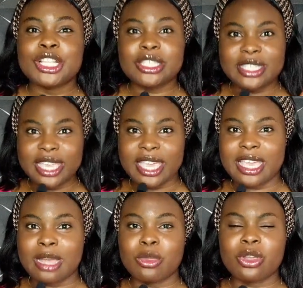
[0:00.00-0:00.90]

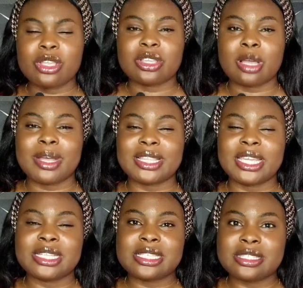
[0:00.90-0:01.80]
Today I'm not going to talk about
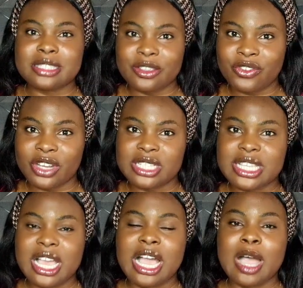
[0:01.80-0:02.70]
anything different.